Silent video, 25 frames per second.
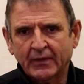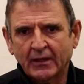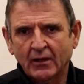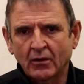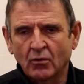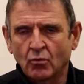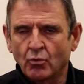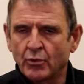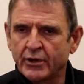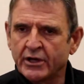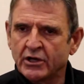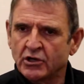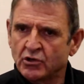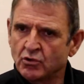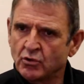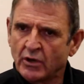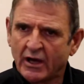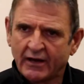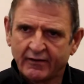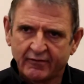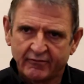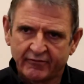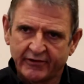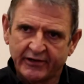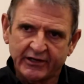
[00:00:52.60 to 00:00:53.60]
We do
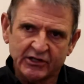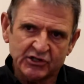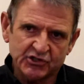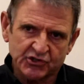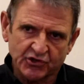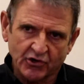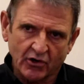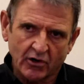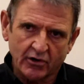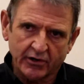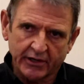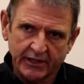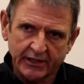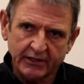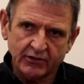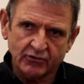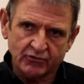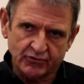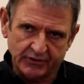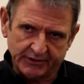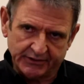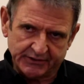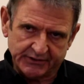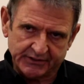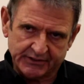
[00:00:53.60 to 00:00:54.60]
have very strong
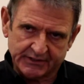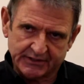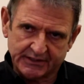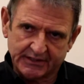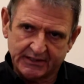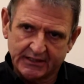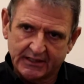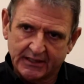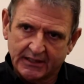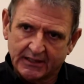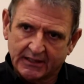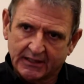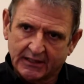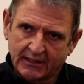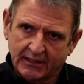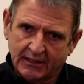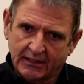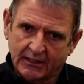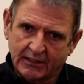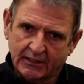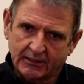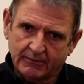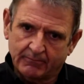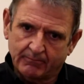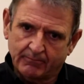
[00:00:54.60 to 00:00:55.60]
interest
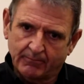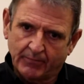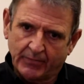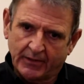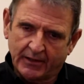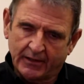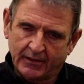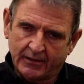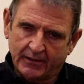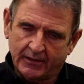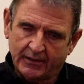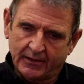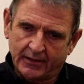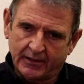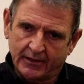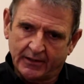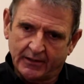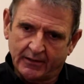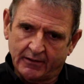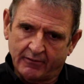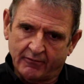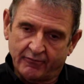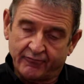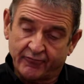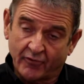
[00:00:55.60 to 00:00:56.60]

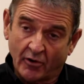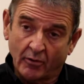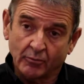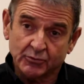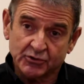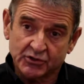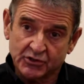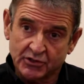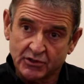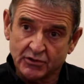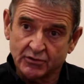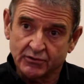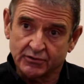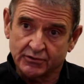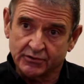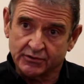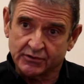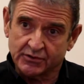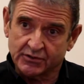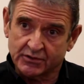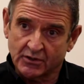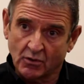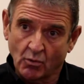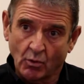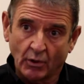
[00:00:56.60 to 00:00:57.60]
from
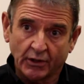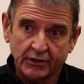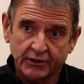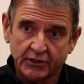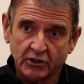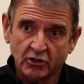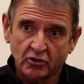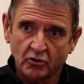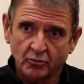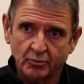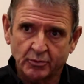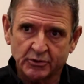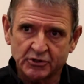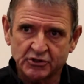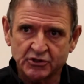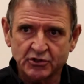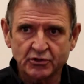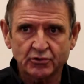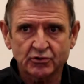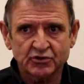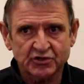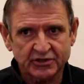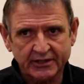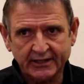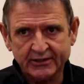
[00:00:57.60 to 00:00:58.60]
students wanting to
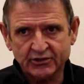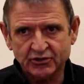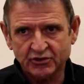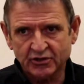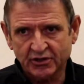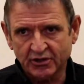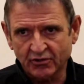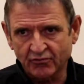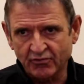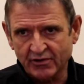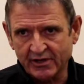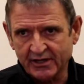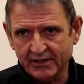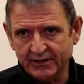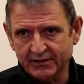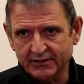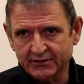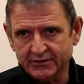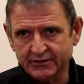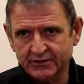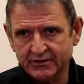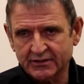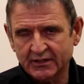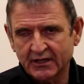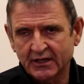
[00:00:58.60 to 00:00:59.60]
pursue such careers.